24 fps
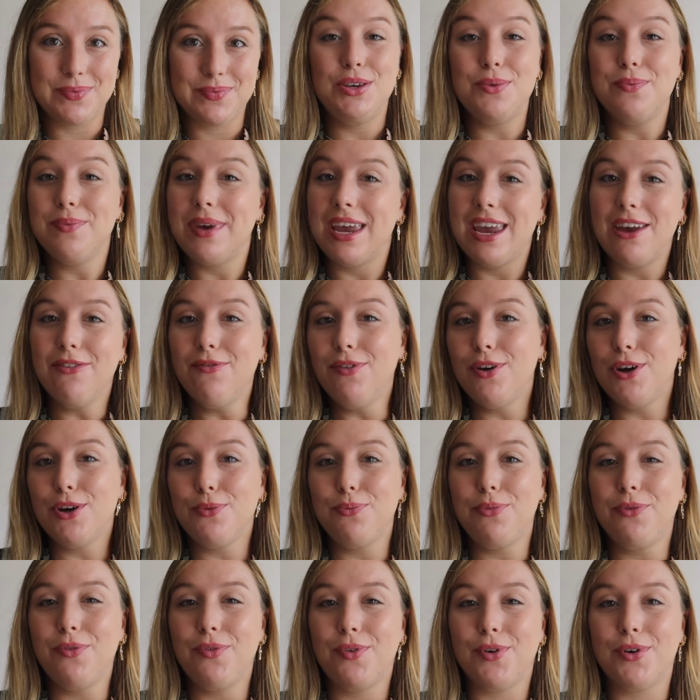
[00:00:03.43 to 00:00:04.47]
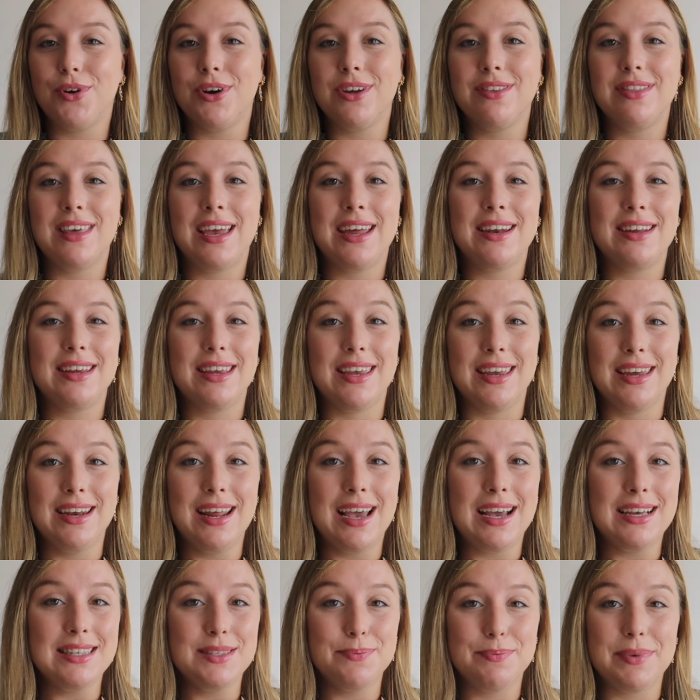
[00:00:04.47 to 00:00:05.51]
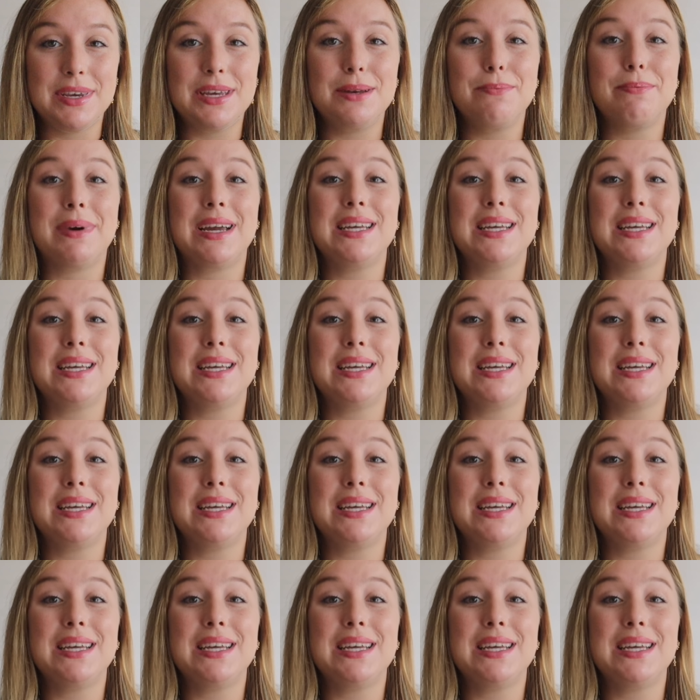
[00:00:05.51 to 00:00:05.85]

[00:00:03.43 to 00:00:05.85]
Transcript: You may have heard before that it has been